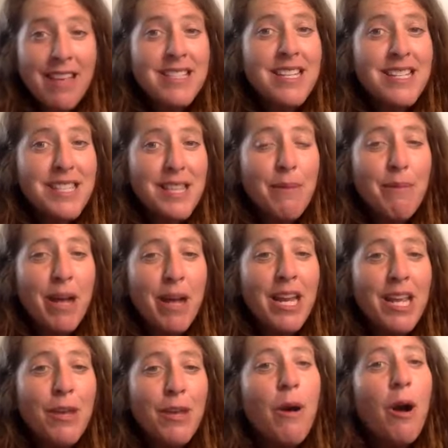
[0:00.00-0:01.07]
This is the
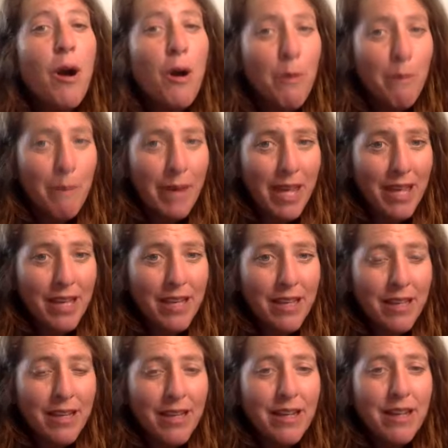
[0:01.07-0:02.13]
money you owe me
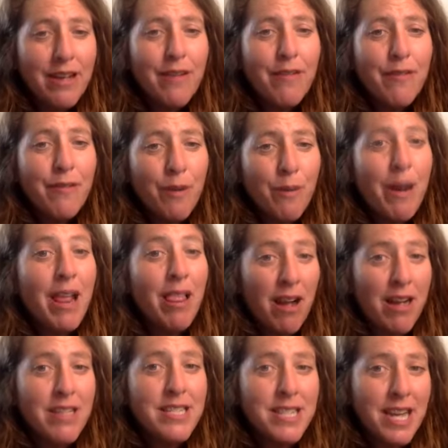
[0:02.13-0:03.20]
for my
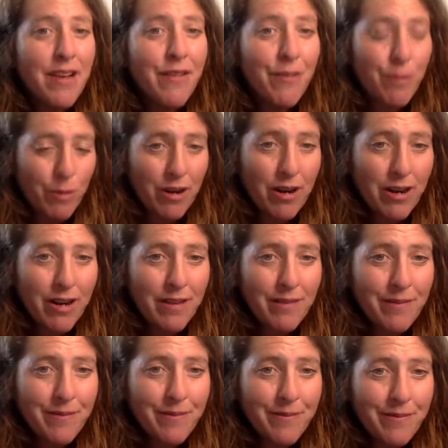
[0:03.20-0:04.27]
lost day of work.
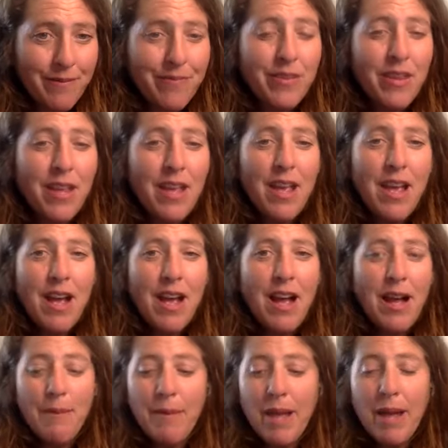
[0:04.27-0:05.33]

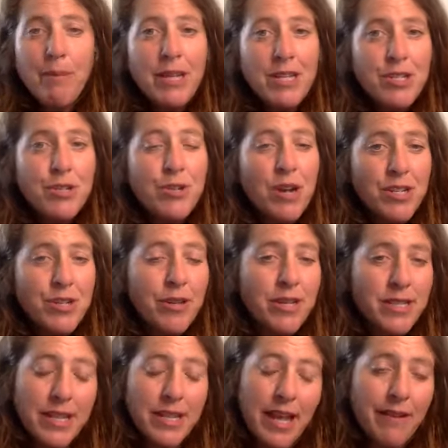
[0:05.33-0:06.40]
And please do not do
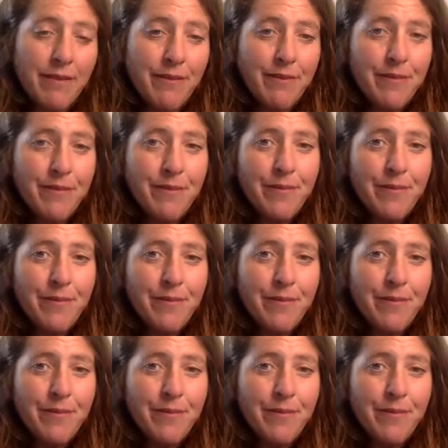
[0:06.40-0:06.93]
this again.